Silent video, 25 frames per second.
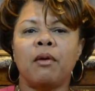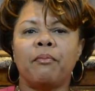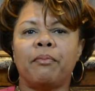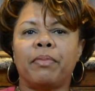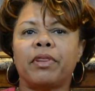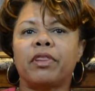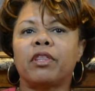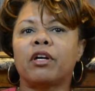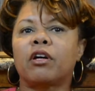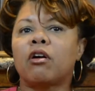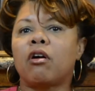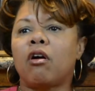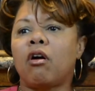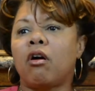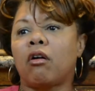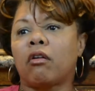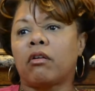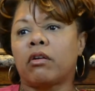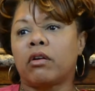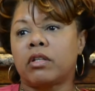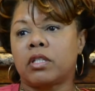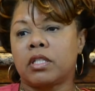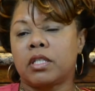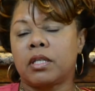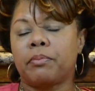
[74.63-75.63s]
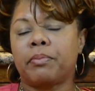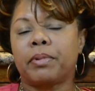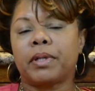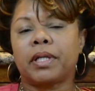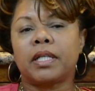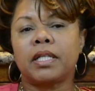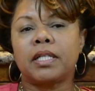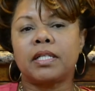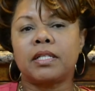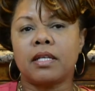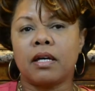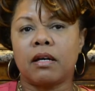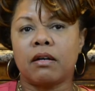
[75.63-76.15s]
But the caller
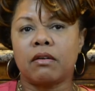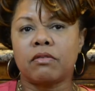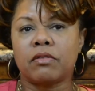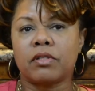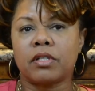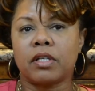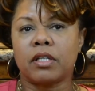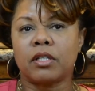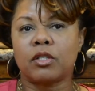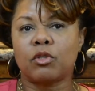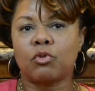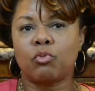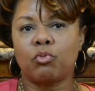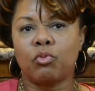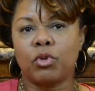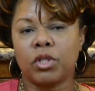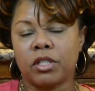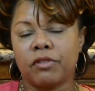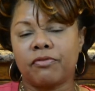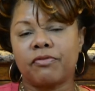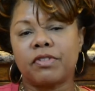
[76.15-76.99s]
typically tells us which